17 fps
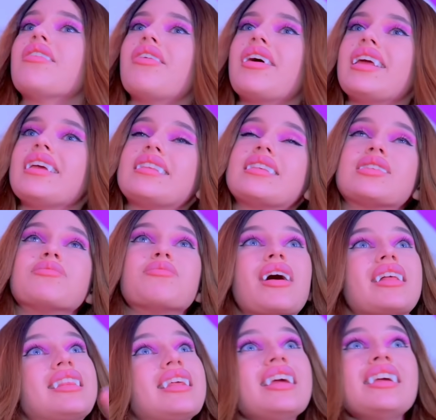Tell us
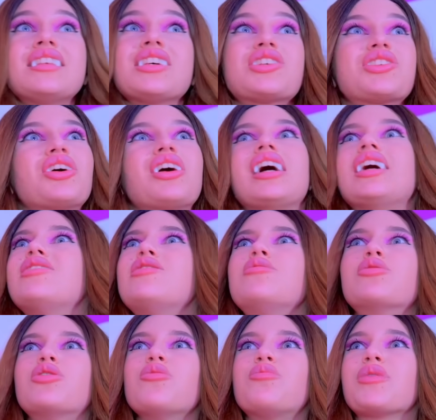to eat those cream
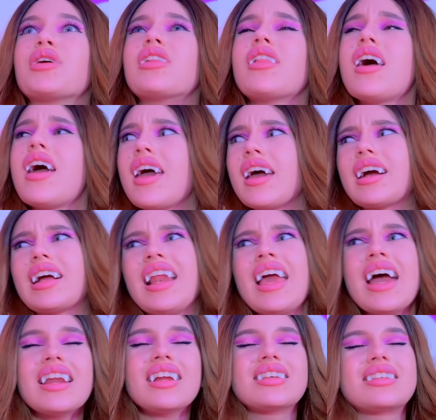cheese pastries he
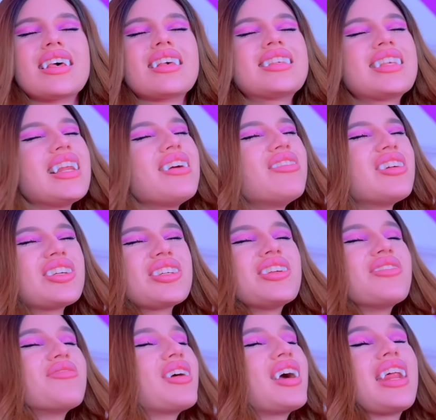got
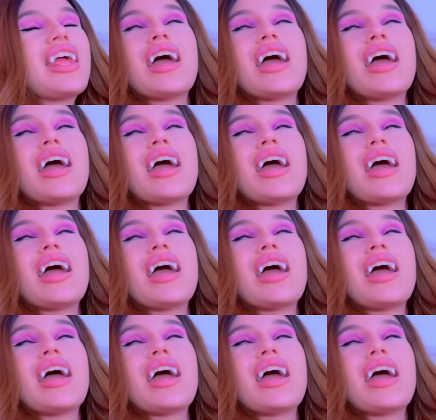specifically for